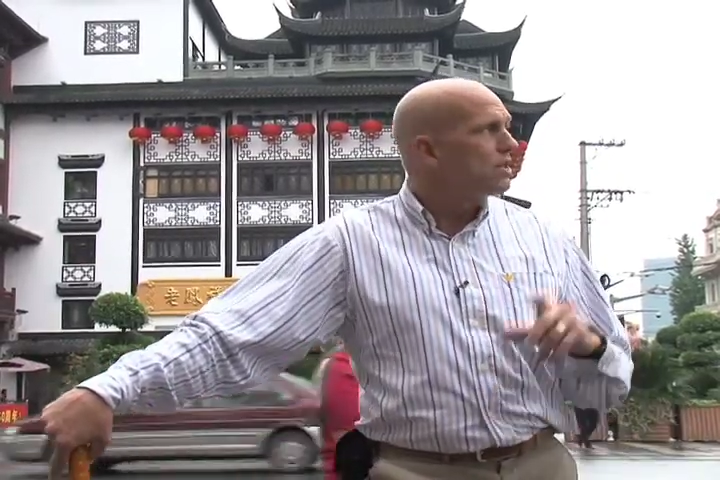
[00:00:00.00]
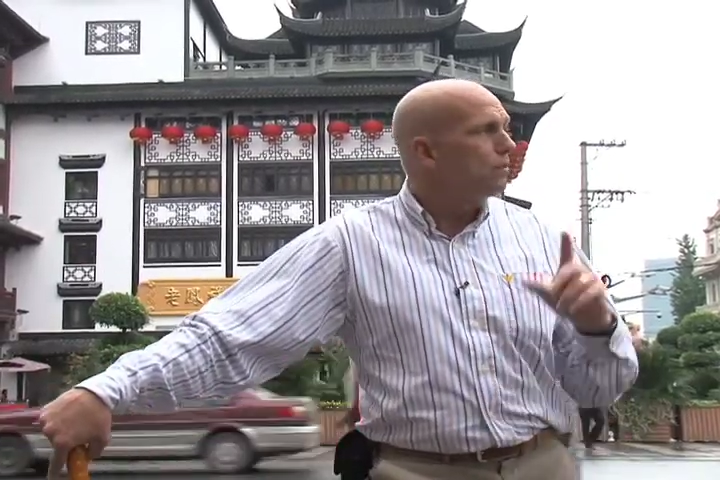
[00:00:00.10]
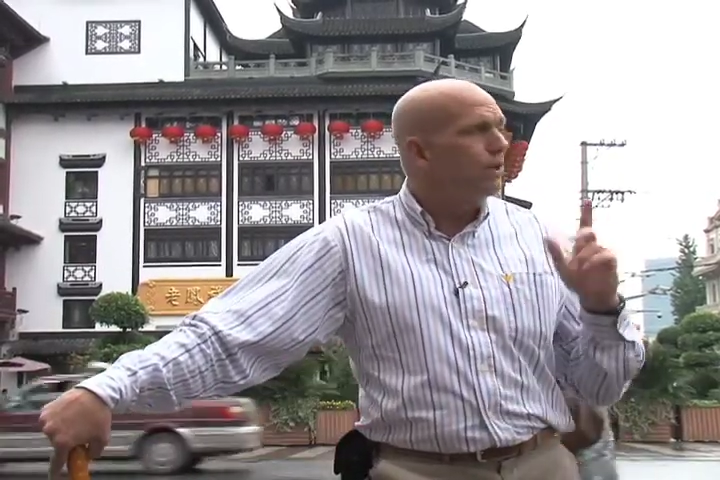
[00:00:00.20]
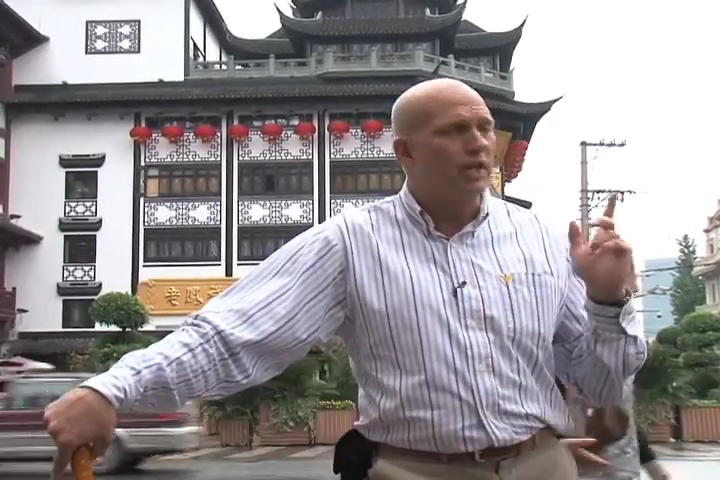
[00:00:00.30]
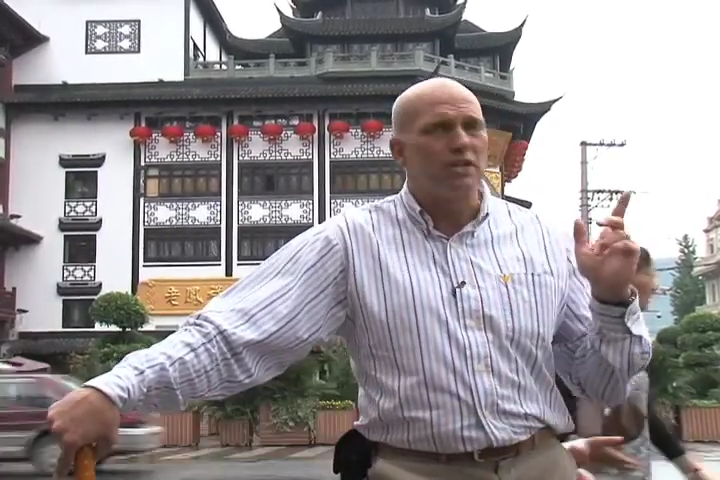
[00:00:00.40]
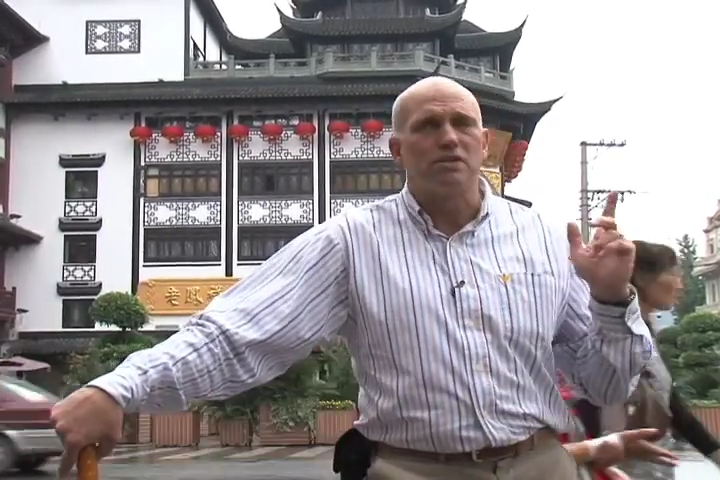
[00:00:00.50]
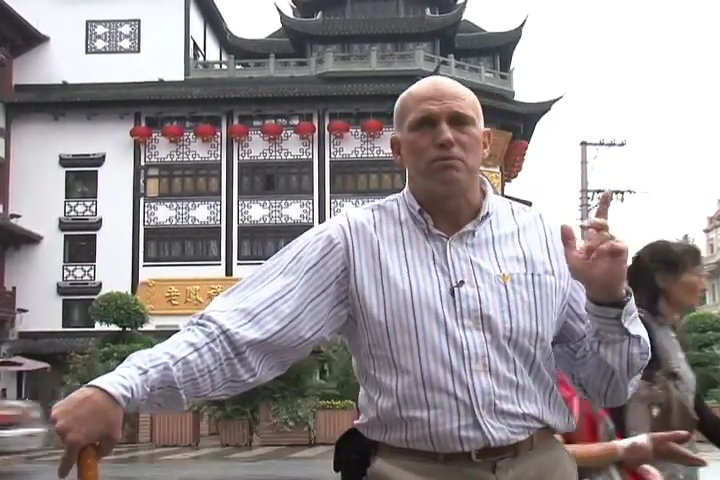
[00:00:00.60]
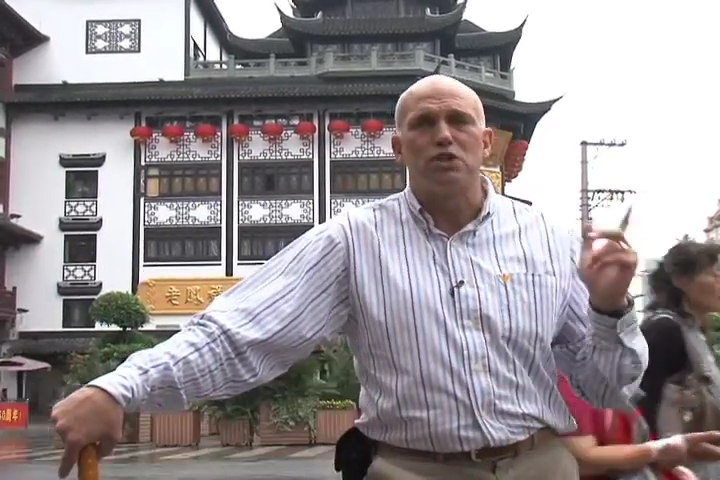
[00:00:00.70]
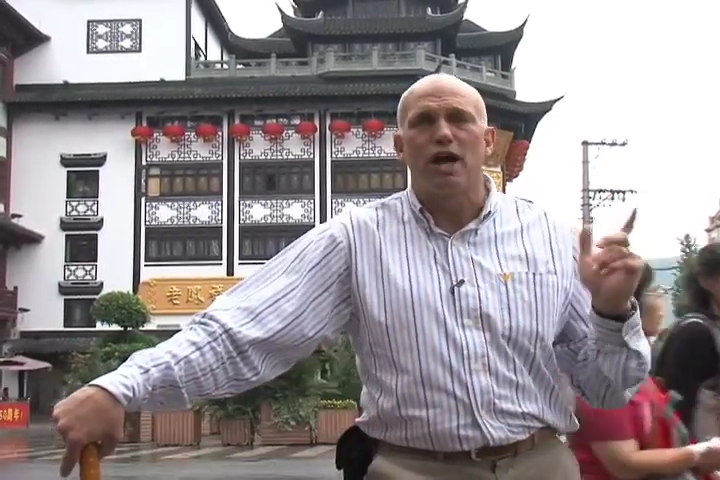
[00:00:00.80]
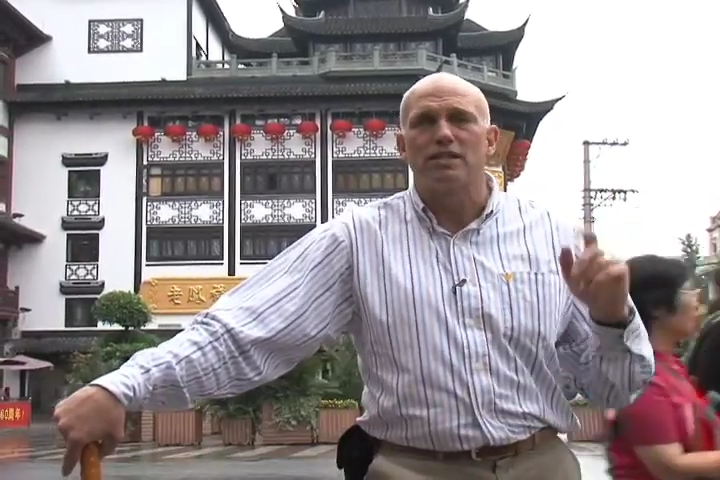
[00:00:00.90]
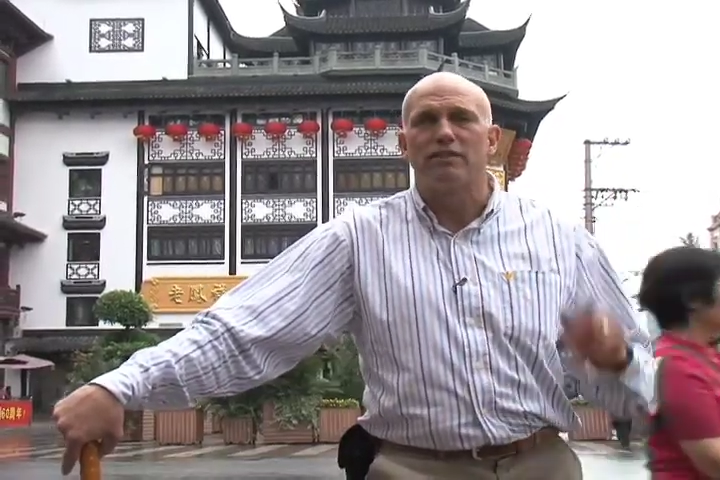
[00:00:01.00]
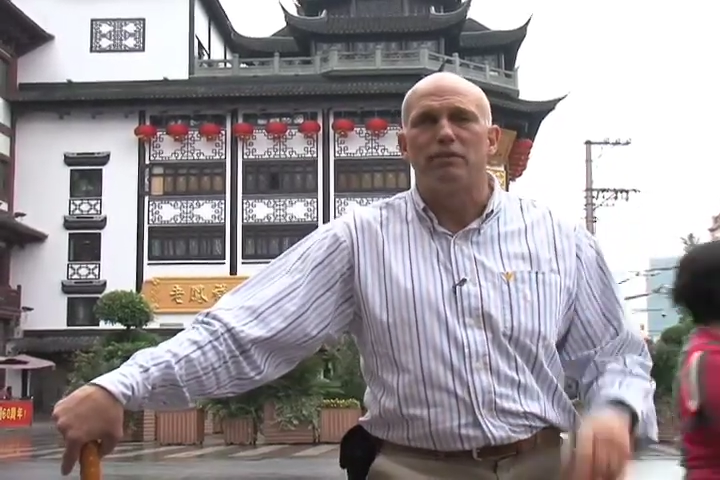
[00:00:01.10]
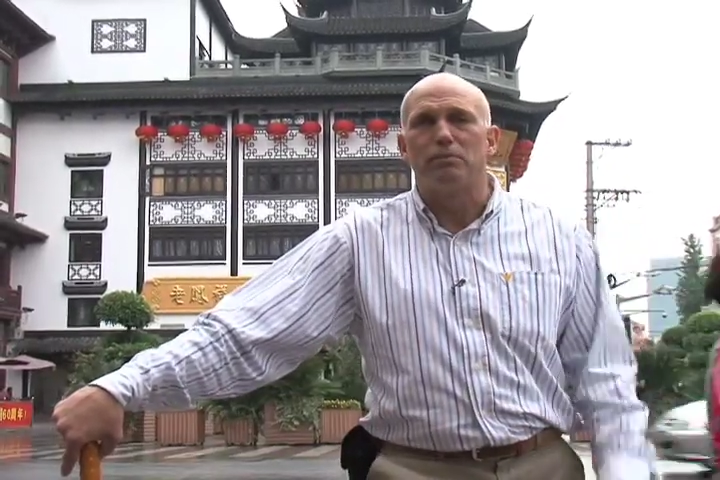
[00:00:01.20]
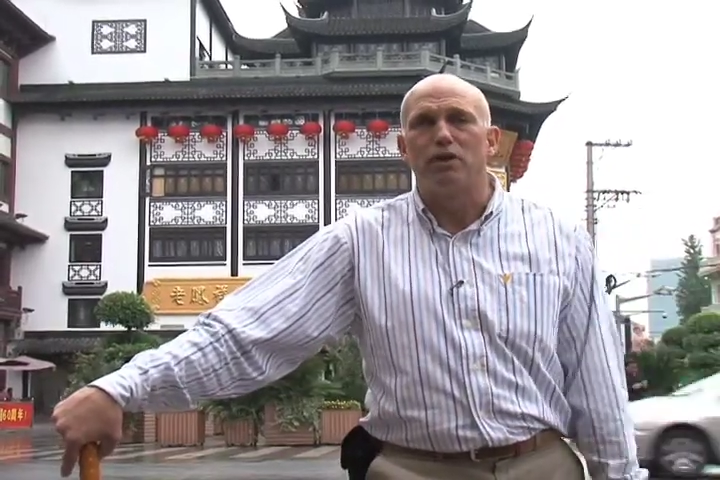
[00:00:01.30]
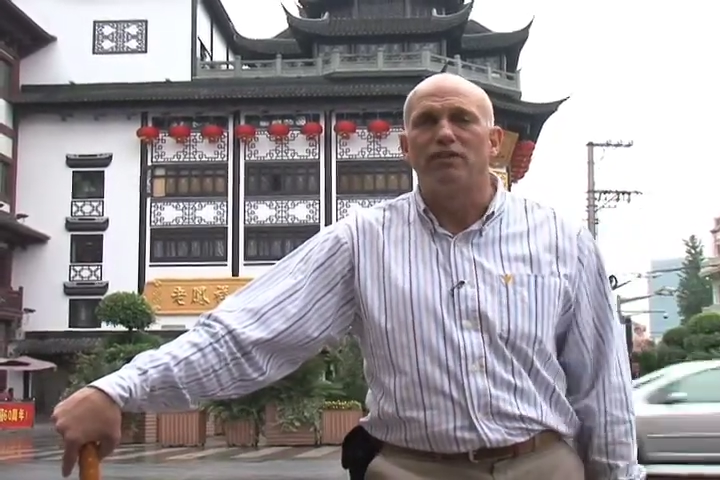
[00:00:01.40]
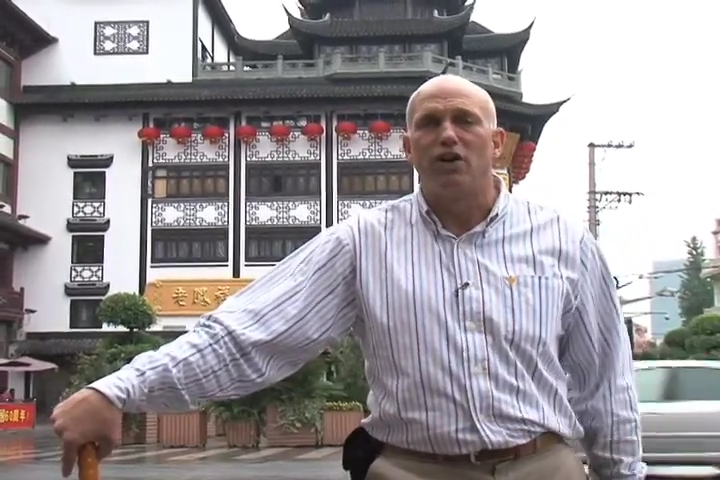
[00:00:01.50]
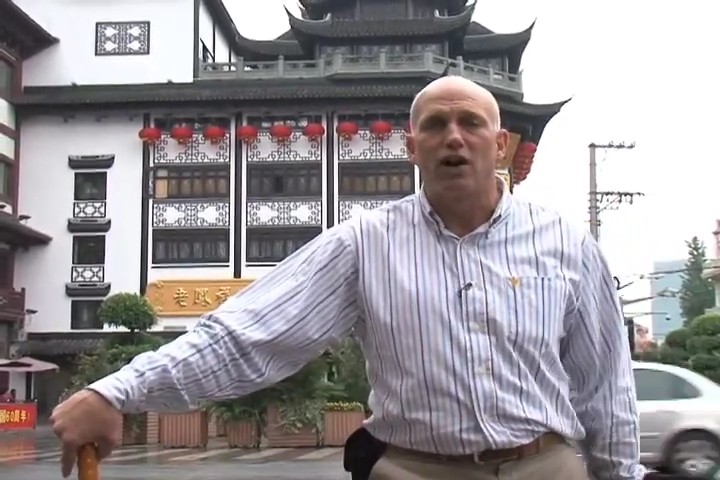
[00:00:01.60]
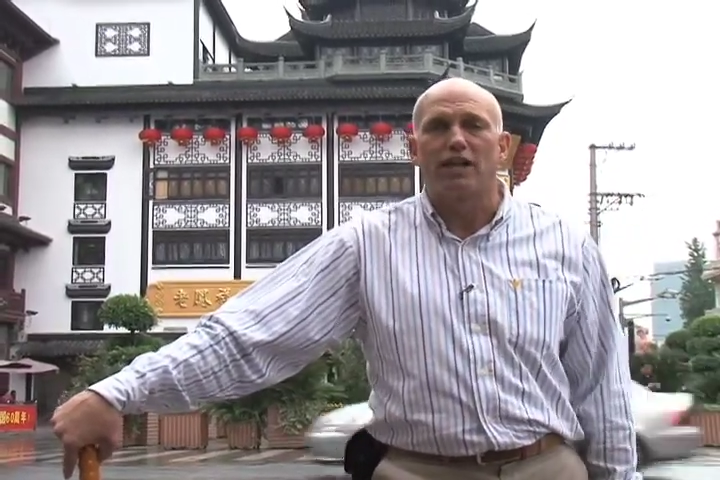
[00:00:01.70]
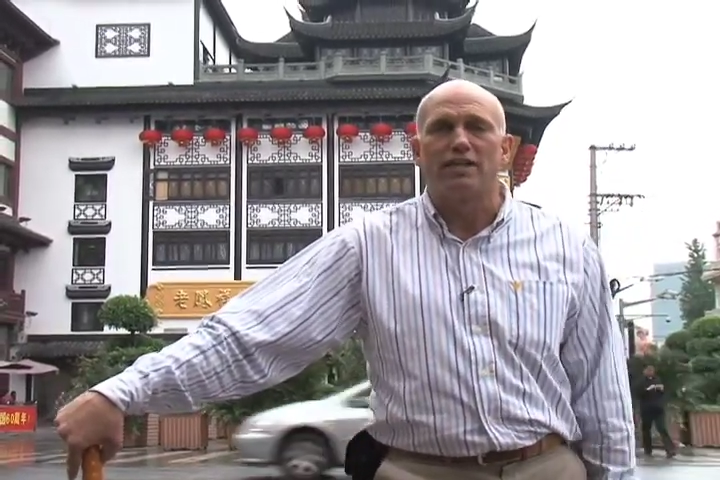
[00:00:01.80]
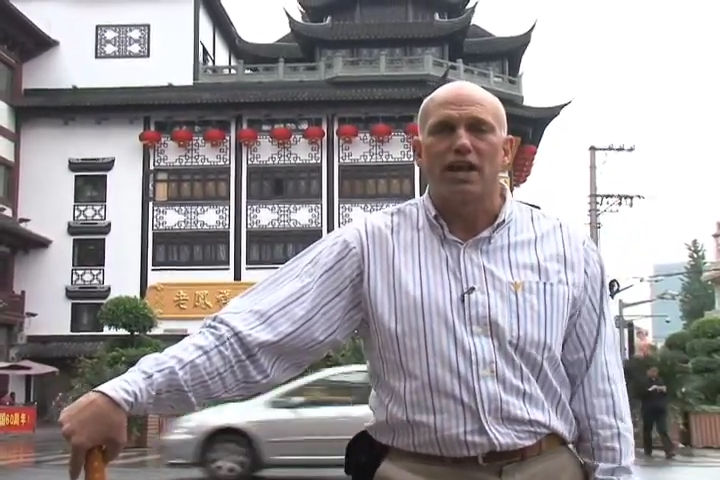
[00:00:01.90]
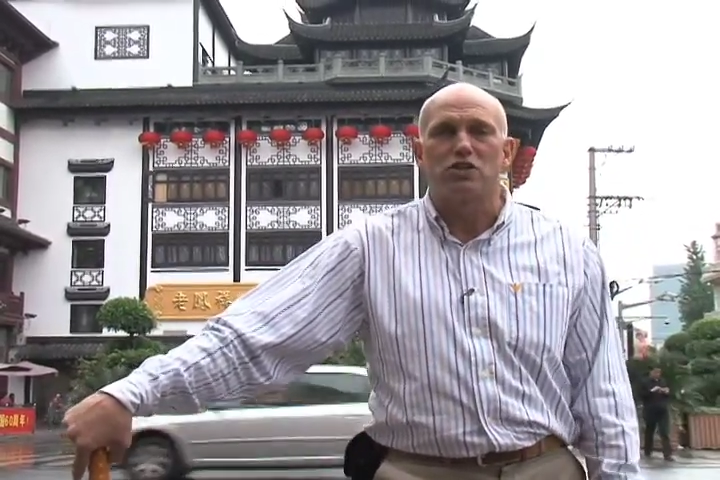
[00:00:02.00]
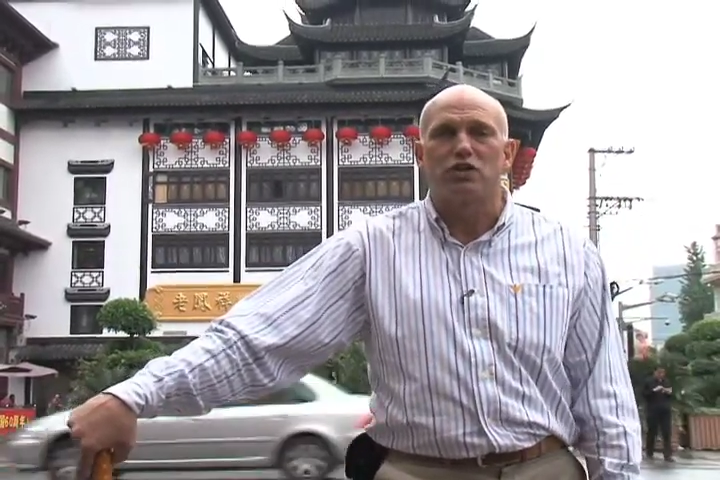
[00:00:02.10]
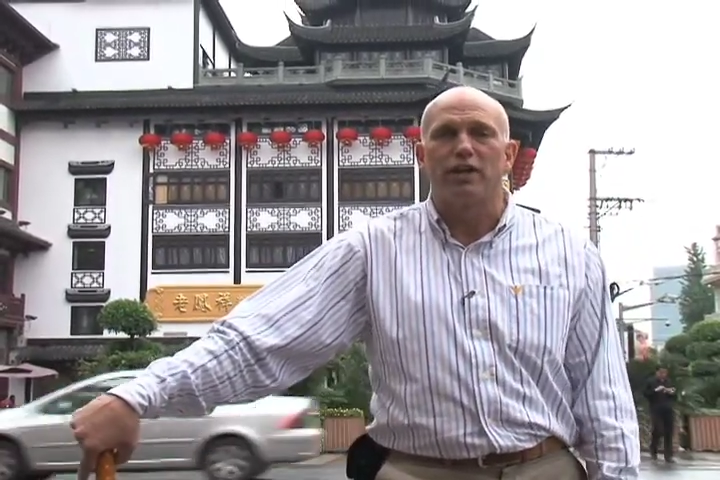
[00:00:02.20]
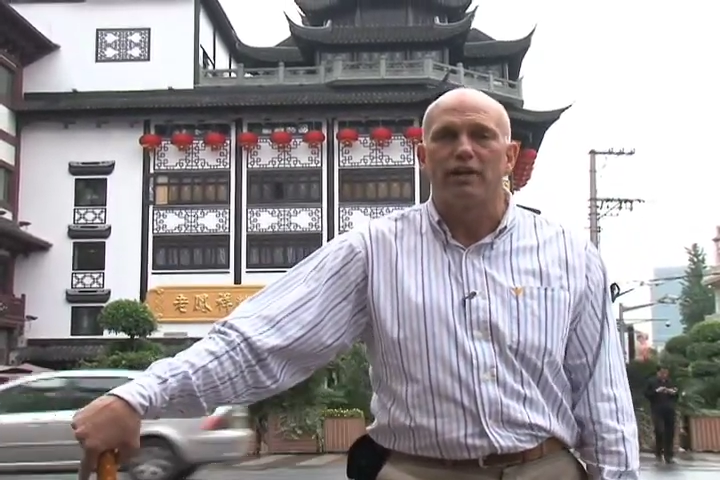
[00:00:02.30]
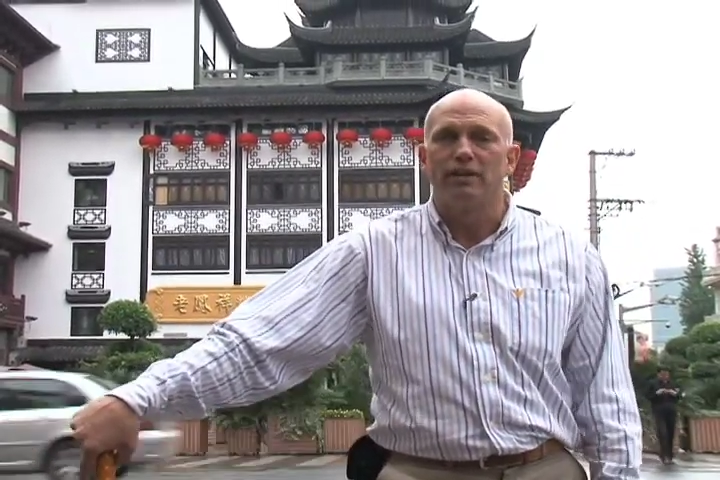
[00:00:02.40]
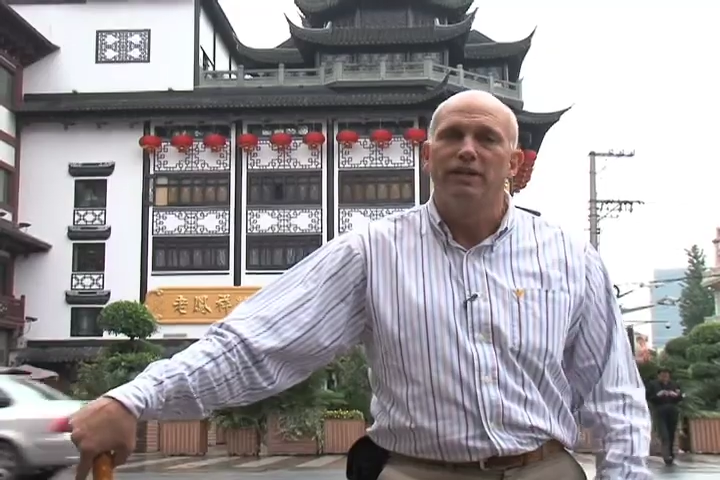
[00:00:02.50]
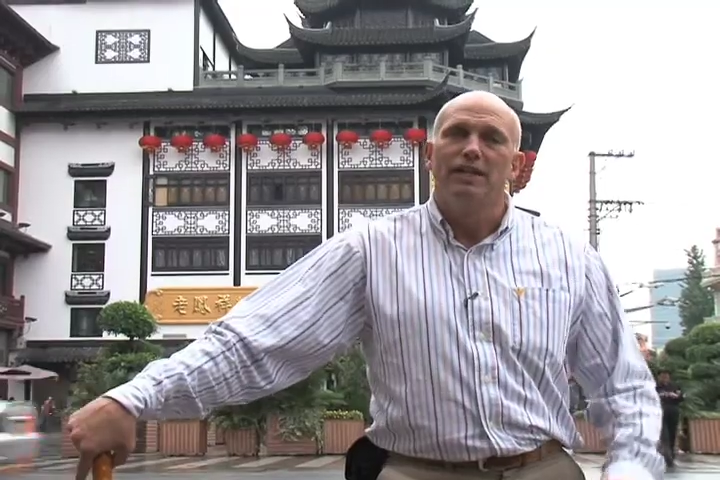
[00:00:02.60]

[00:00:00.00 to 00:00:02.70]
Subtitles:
And we'll get some shots of the beautiful architecture here,